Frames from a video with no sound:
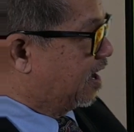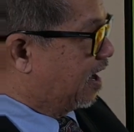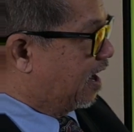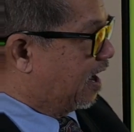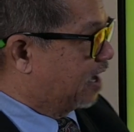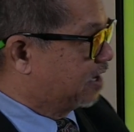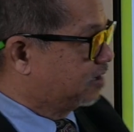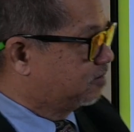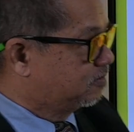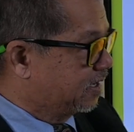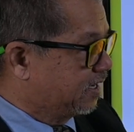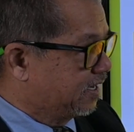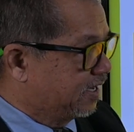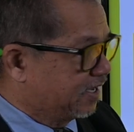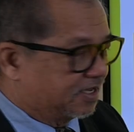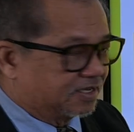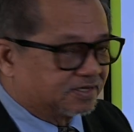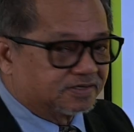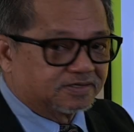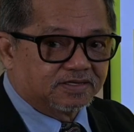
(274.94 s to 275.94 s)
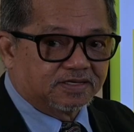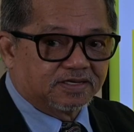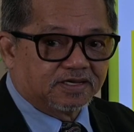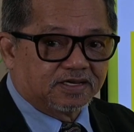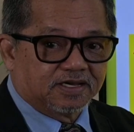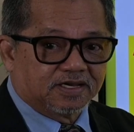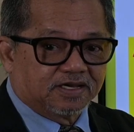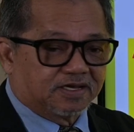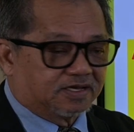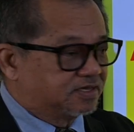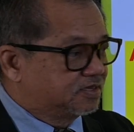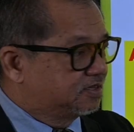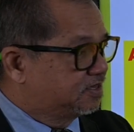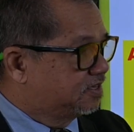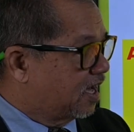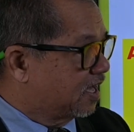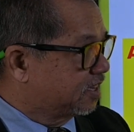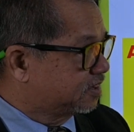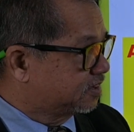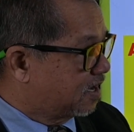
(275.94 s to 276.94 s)
Annually,
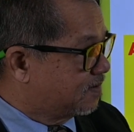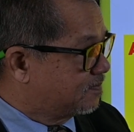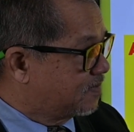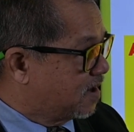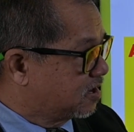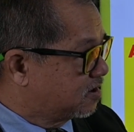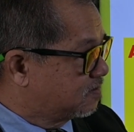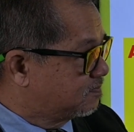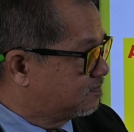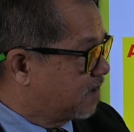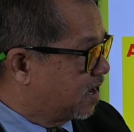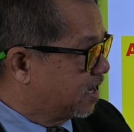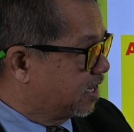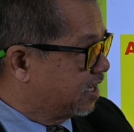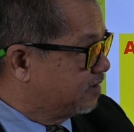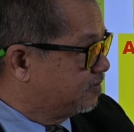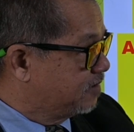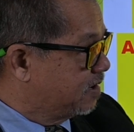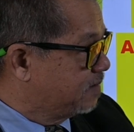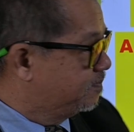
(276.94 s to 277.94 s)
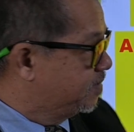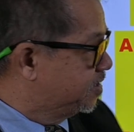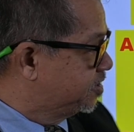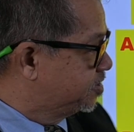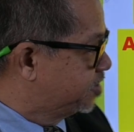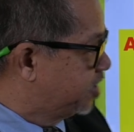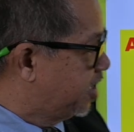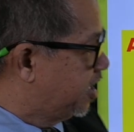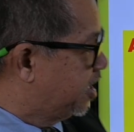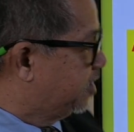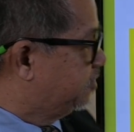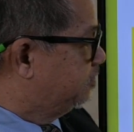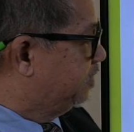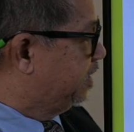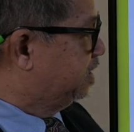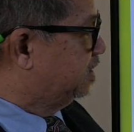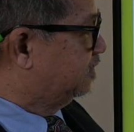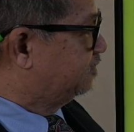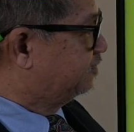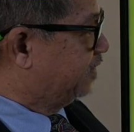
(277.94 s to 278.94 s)
that amount of money will be shared
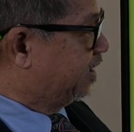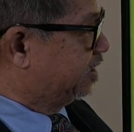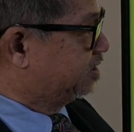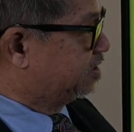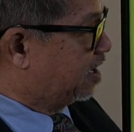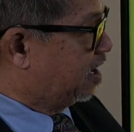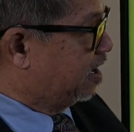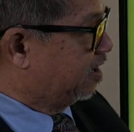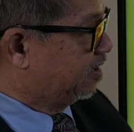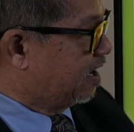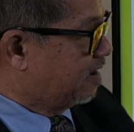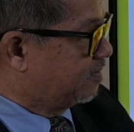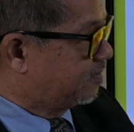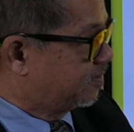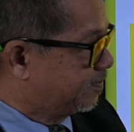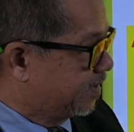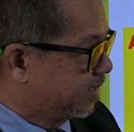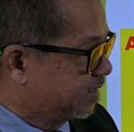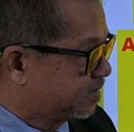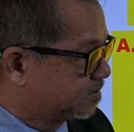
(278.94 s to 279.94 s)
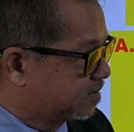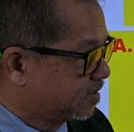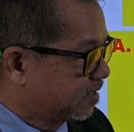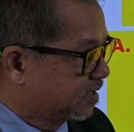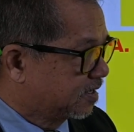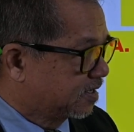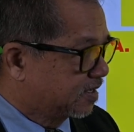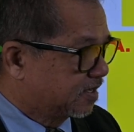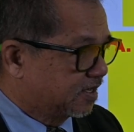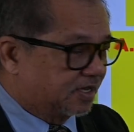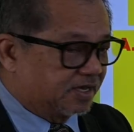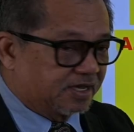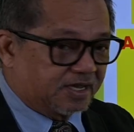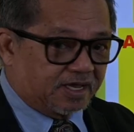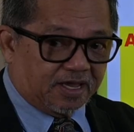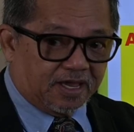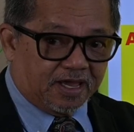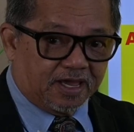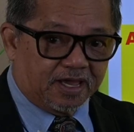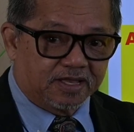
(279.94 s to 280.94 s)
with the federal government
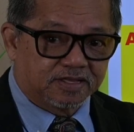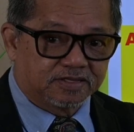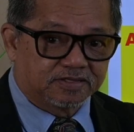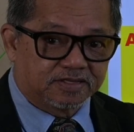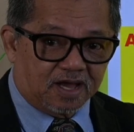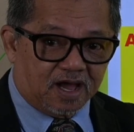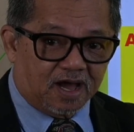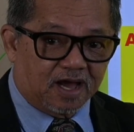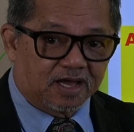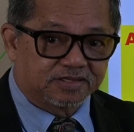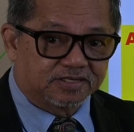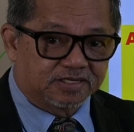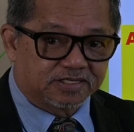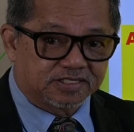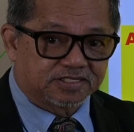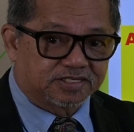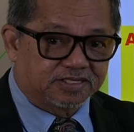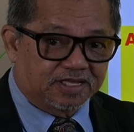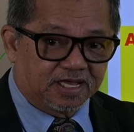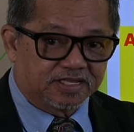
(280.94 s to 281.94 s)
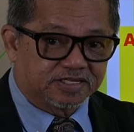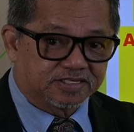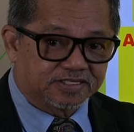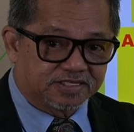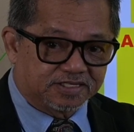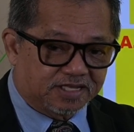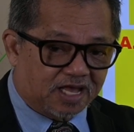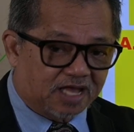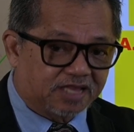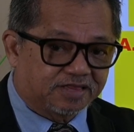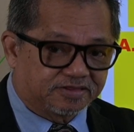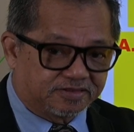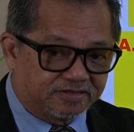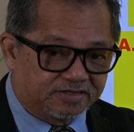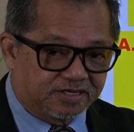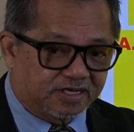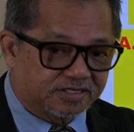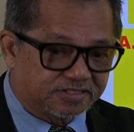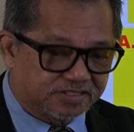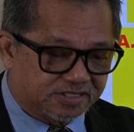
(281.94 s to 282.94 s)
and other states, not
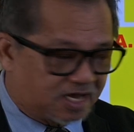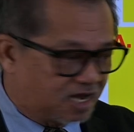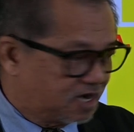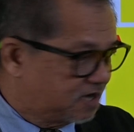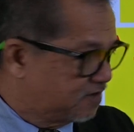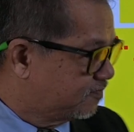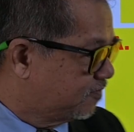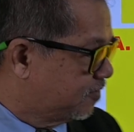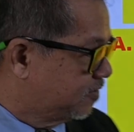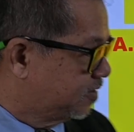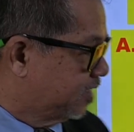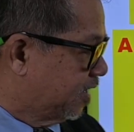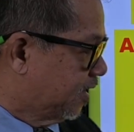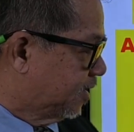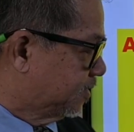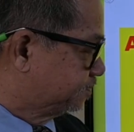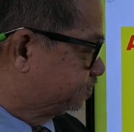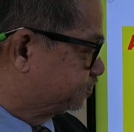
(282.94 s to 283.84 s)
just California.